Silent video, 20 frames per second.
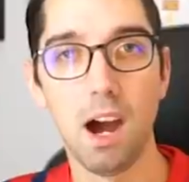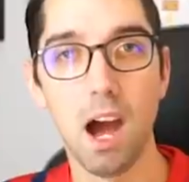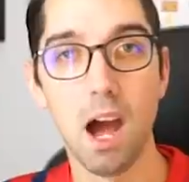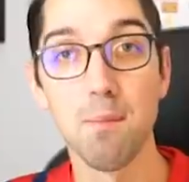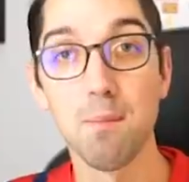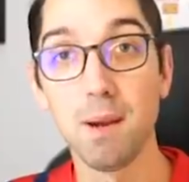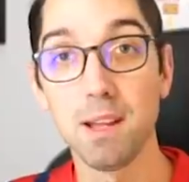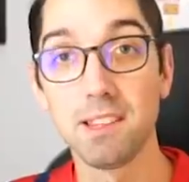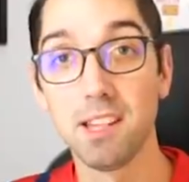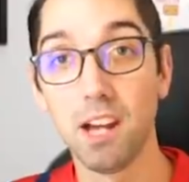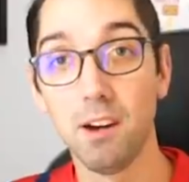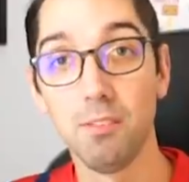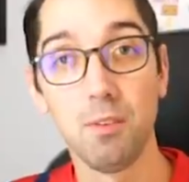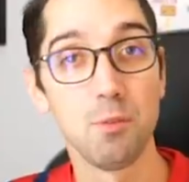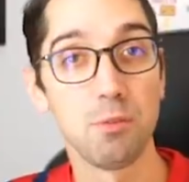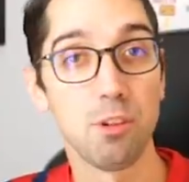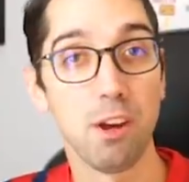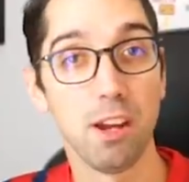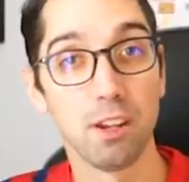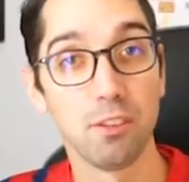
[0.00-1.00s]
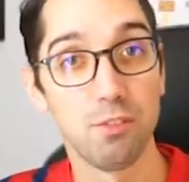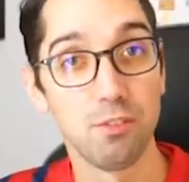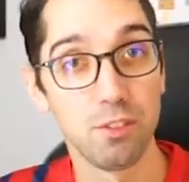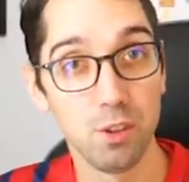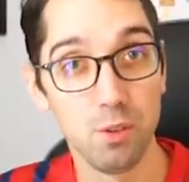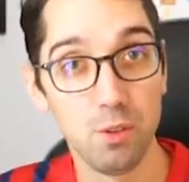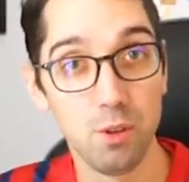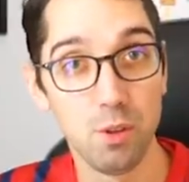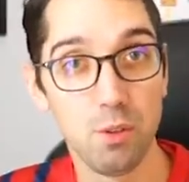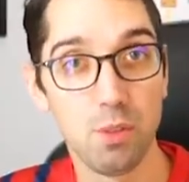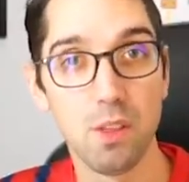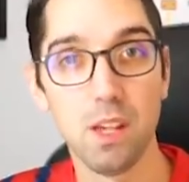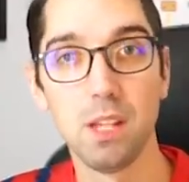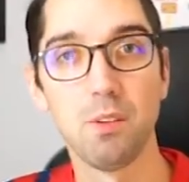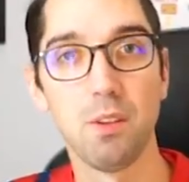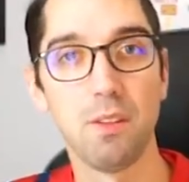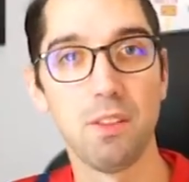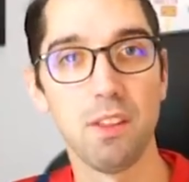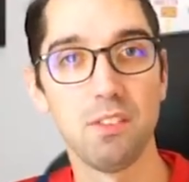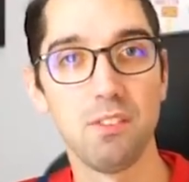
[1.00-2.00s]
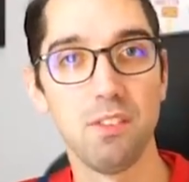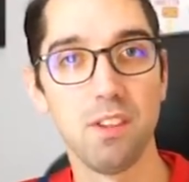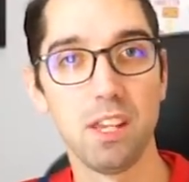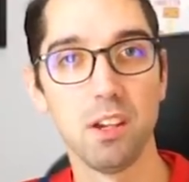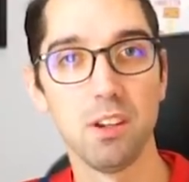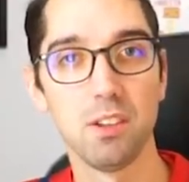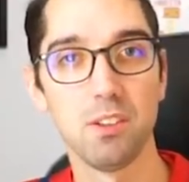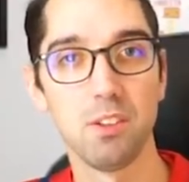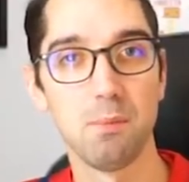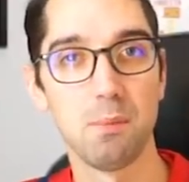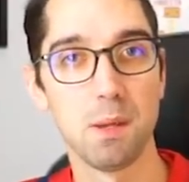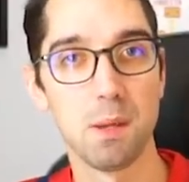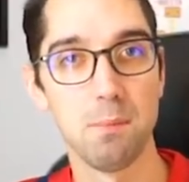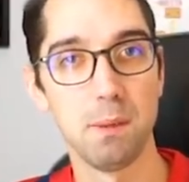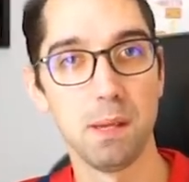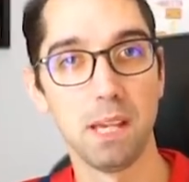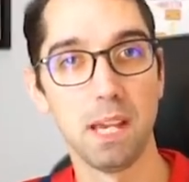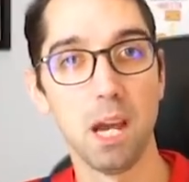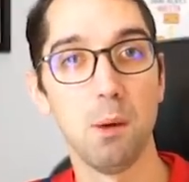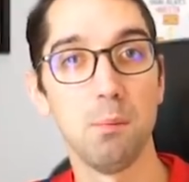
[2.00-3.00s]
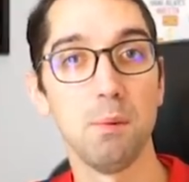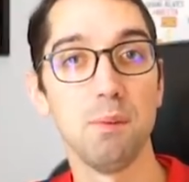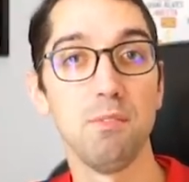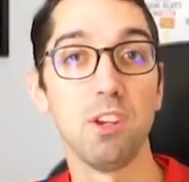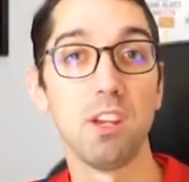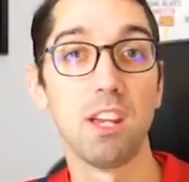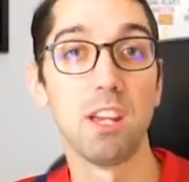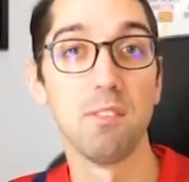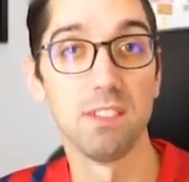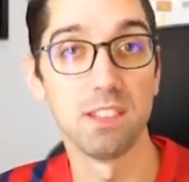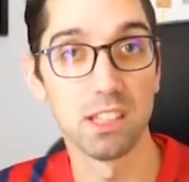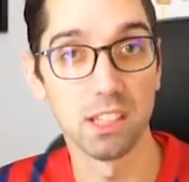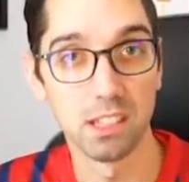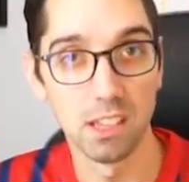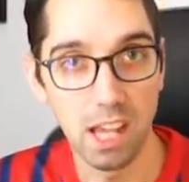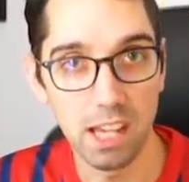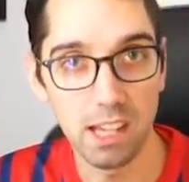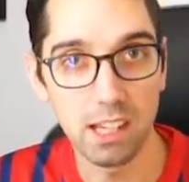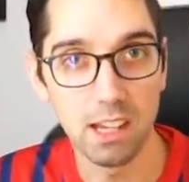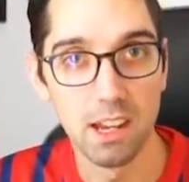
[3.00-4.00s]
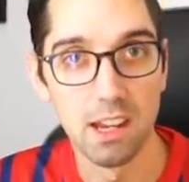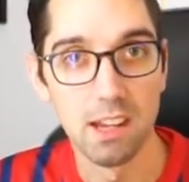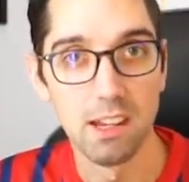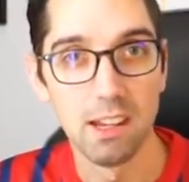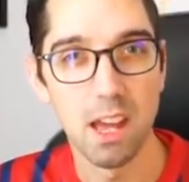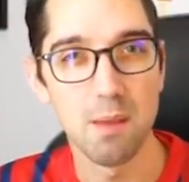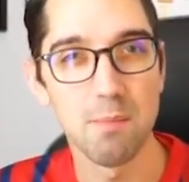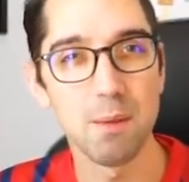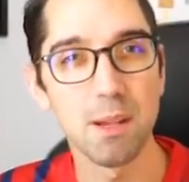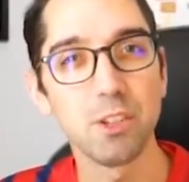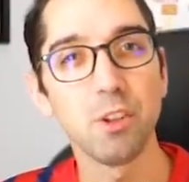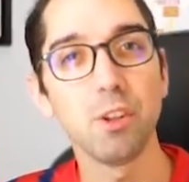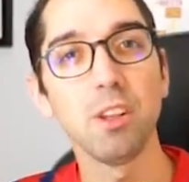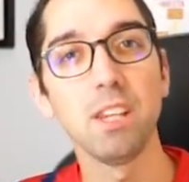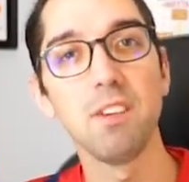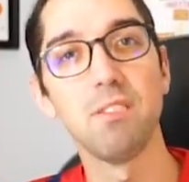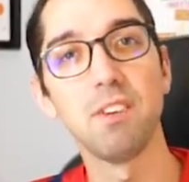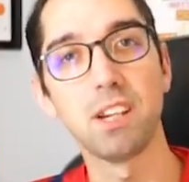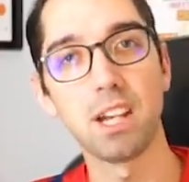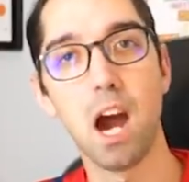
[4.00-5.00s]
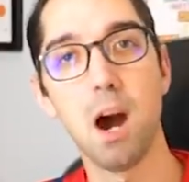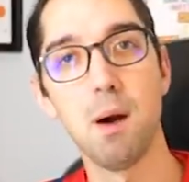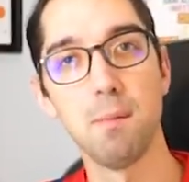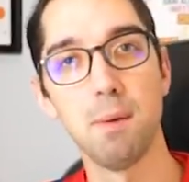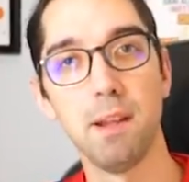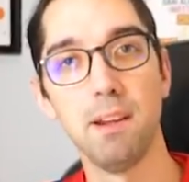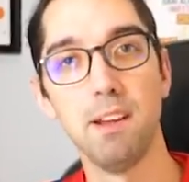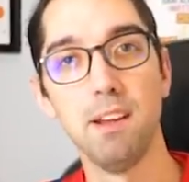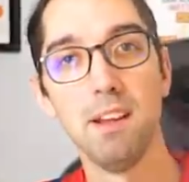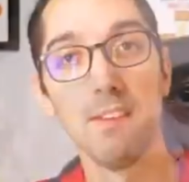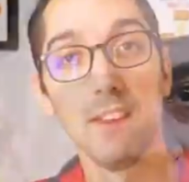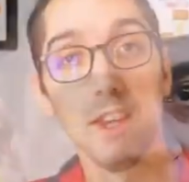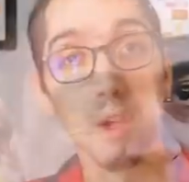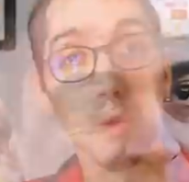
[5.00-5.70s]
I myself am trying a few new things with this video, so it'd be a big help if you give us a like, and make sure you leave a comment that